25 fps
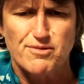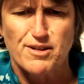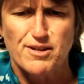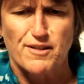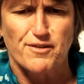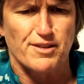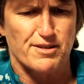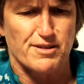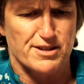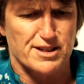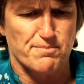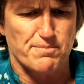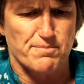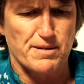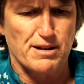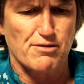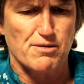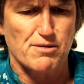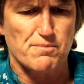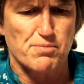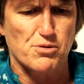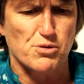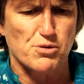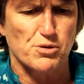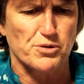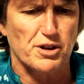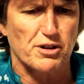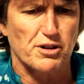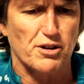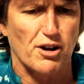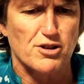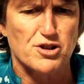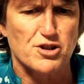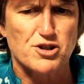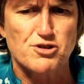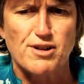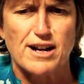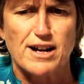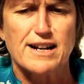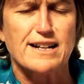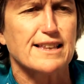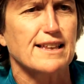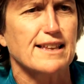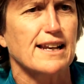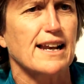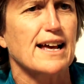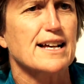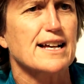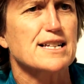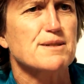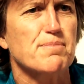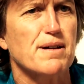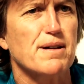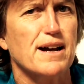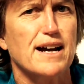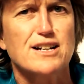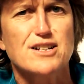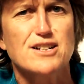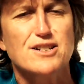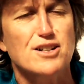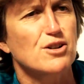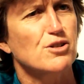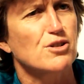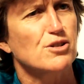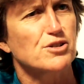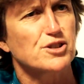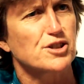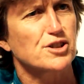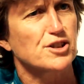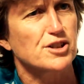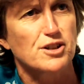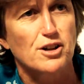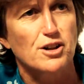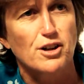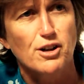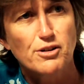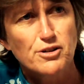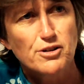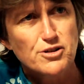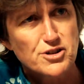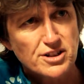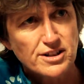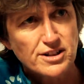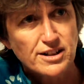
If it's a big report, they'll go straight to the last page to look at the conclusion.